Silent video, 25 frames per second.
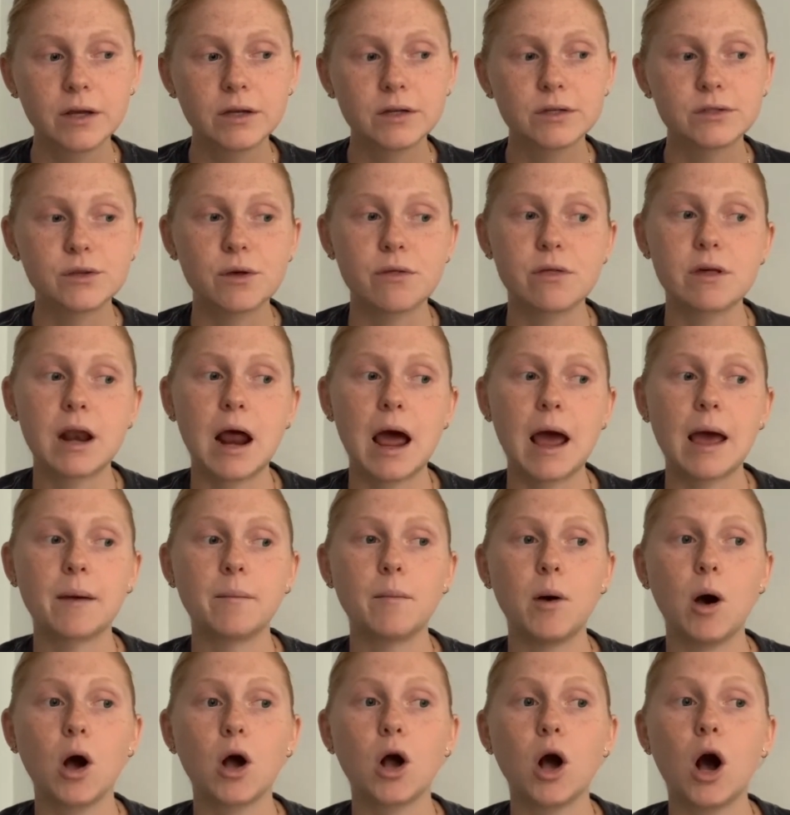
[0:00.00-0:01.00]
so that
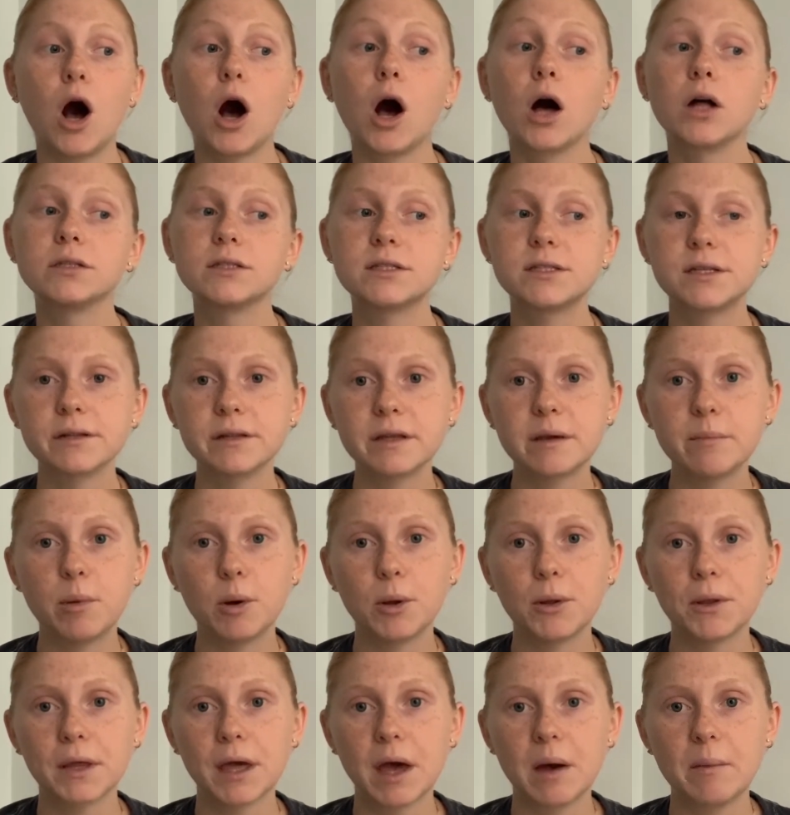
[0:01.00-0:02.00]
I'm constantly
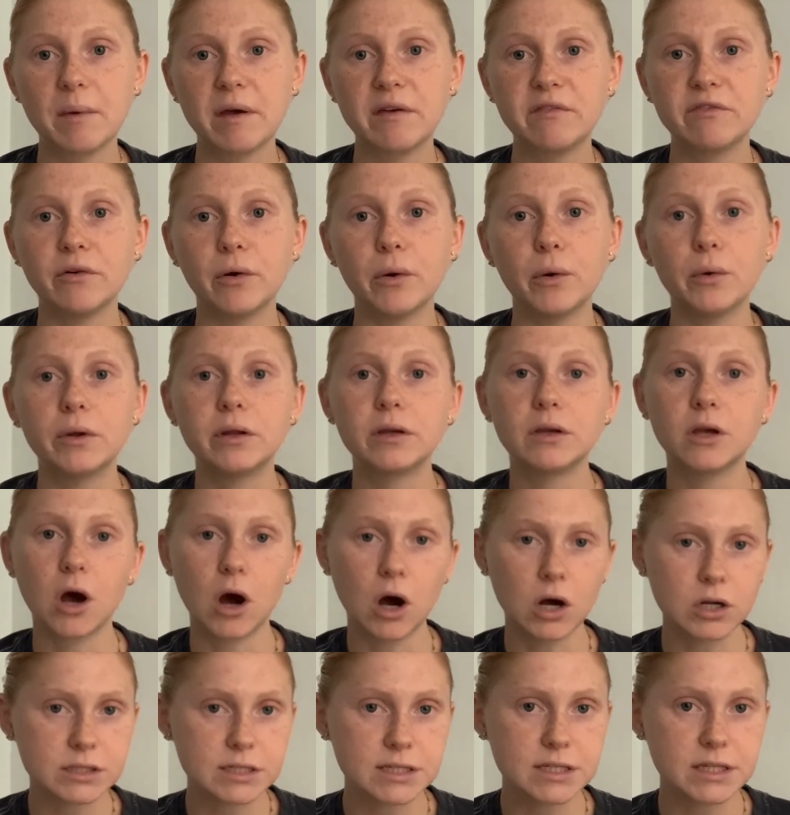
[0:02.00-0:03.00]
pulling out my phone and
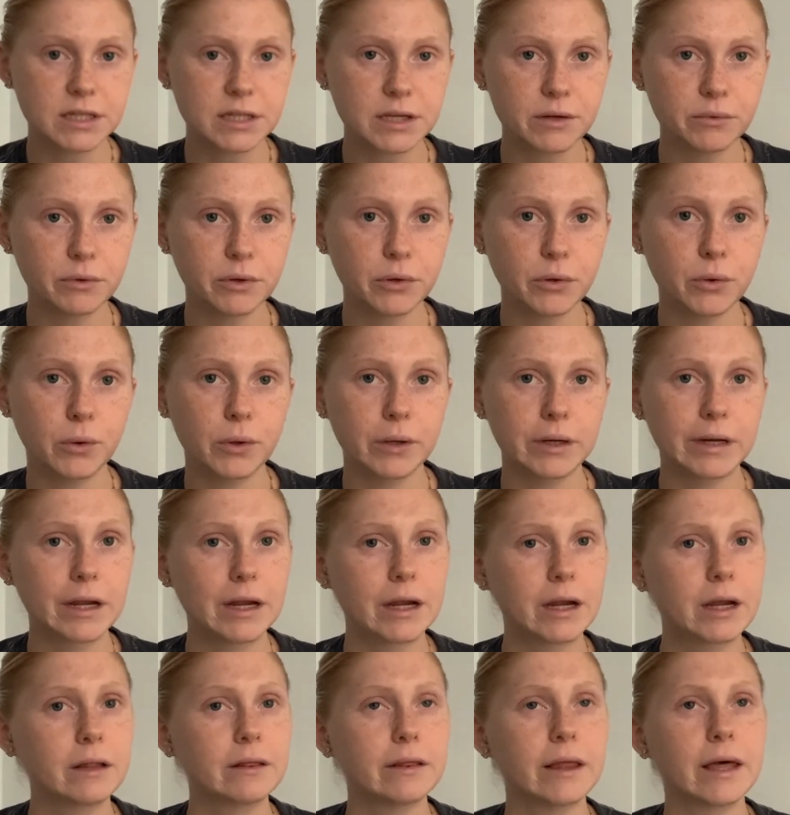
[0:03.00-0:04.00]
constantly
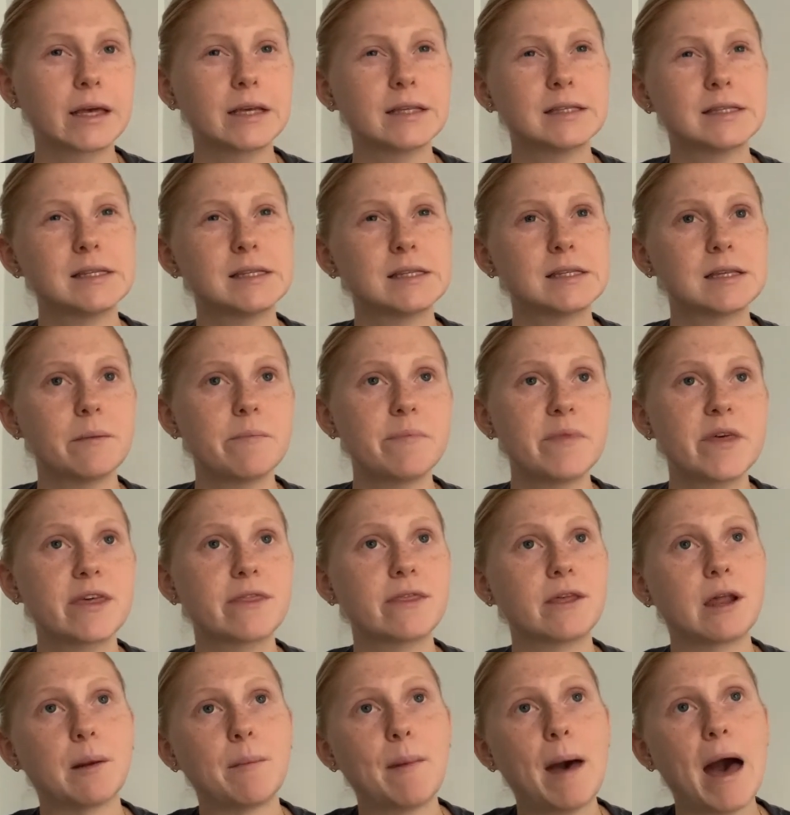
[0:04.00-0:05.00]
recording? Like, is it something
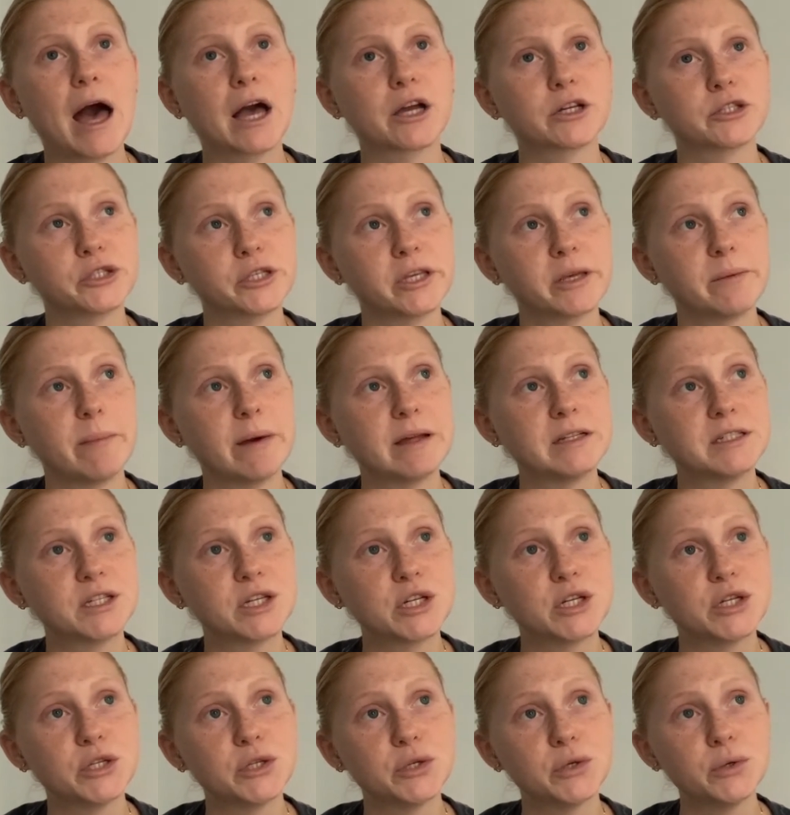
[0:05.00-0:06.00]
that I'm actually meant
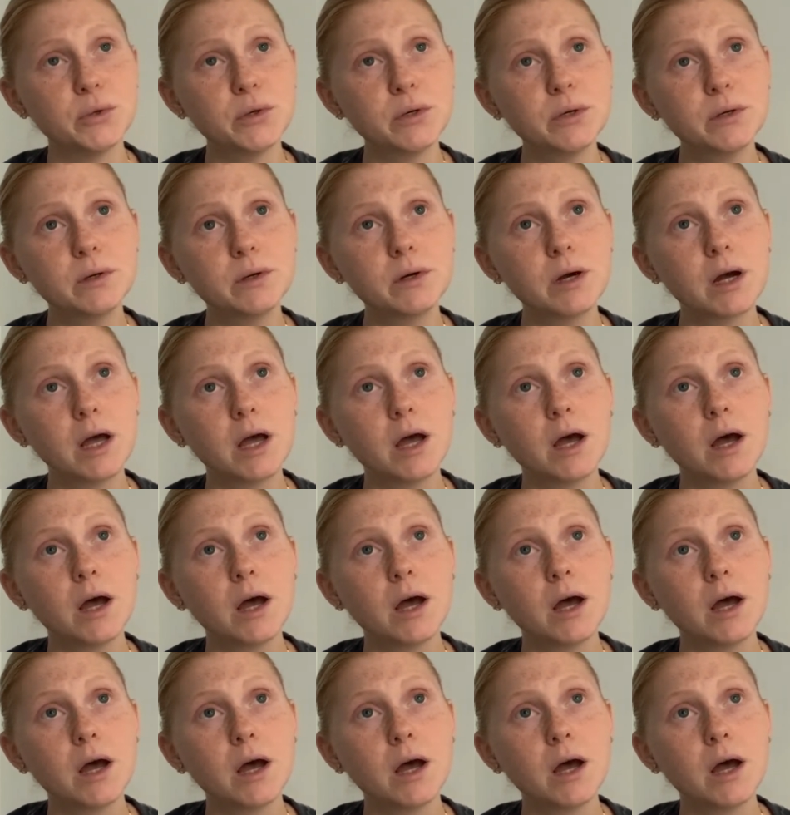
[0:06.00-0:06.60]
to do?